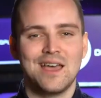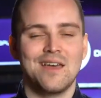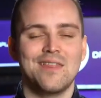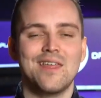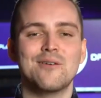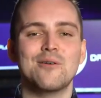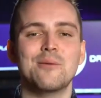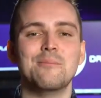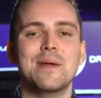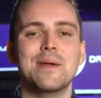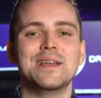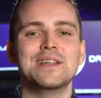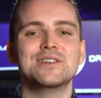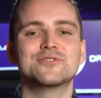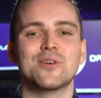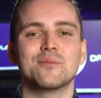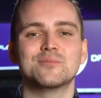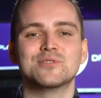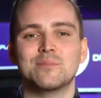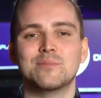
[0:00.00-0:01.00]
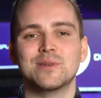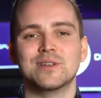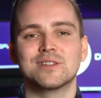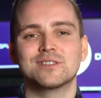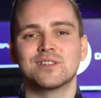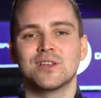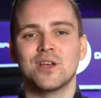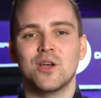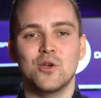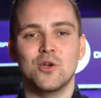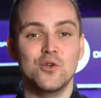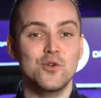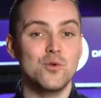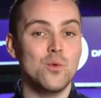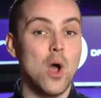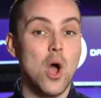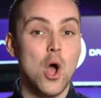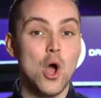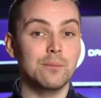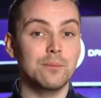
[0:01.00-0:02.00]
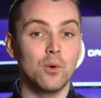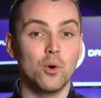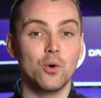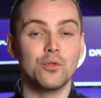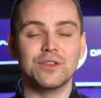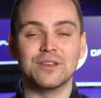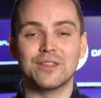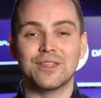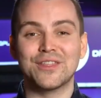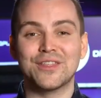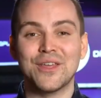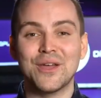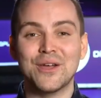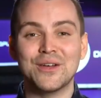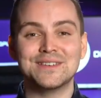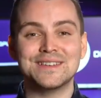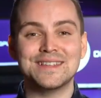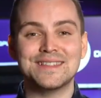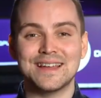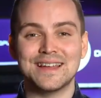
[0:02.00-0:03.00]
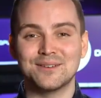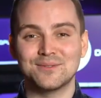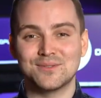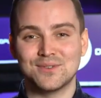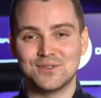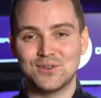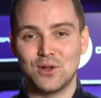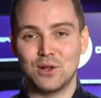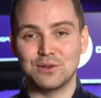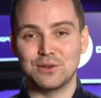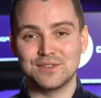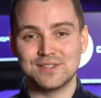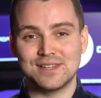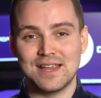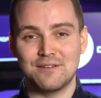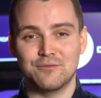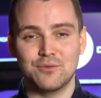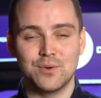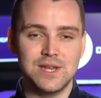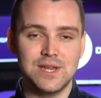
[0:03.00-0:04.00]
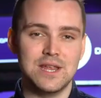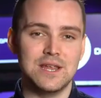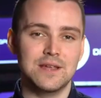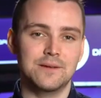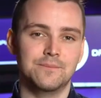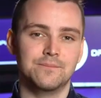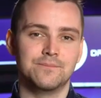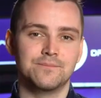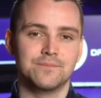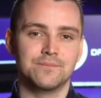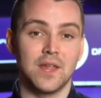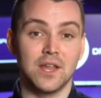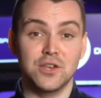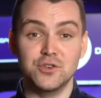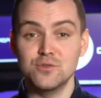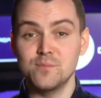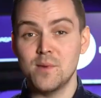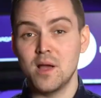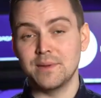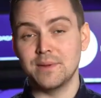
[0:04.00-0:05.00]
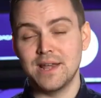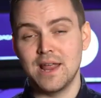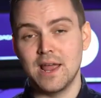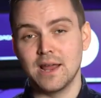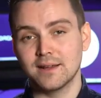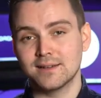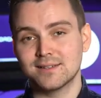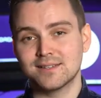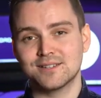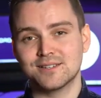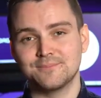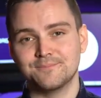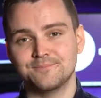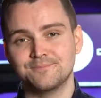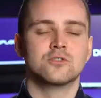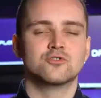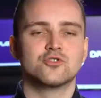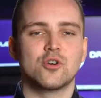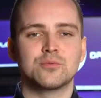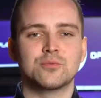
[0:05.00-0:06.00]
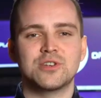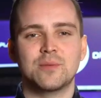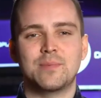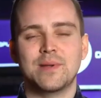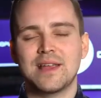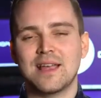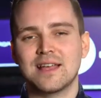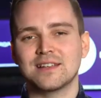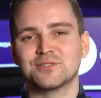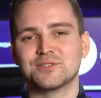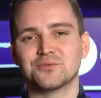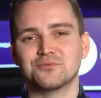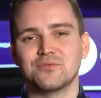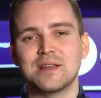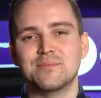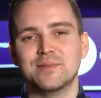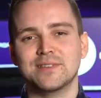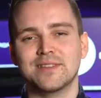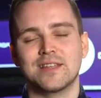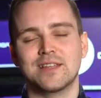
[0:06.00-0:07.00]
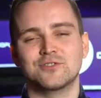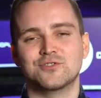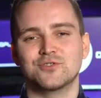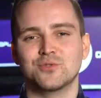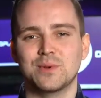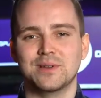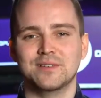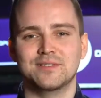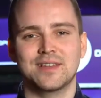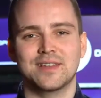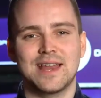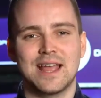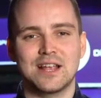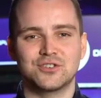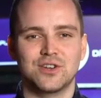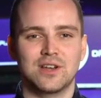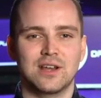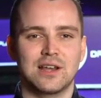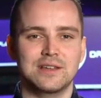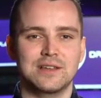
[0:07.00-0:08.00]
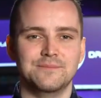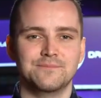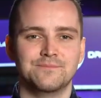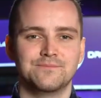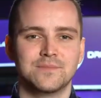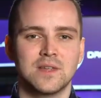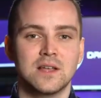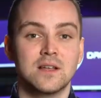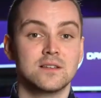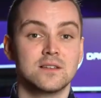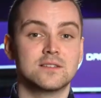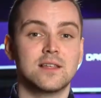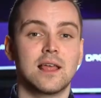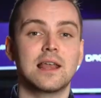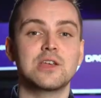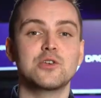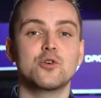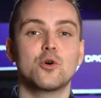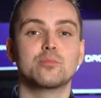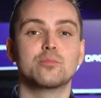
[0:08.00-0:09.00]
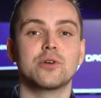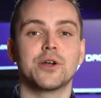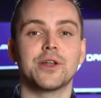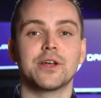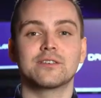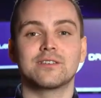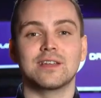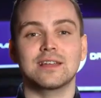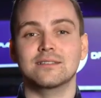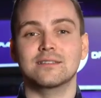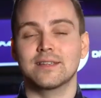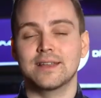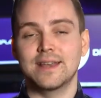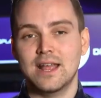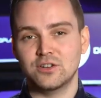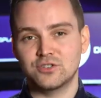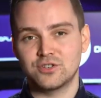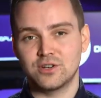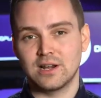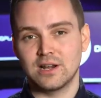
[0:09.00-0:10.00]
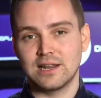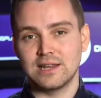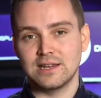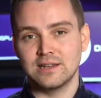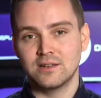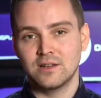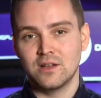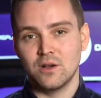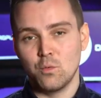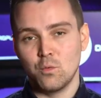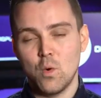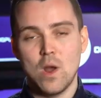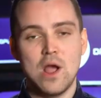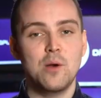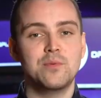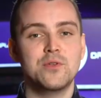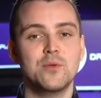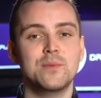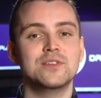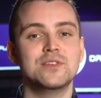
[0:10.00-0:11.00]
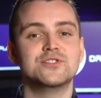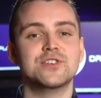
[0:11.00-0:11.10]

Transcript: There are many dropshippers who earn more than $30,000 every year, and you might be next. Dropshipping has great potential internationally. Selling your product internationally will help you in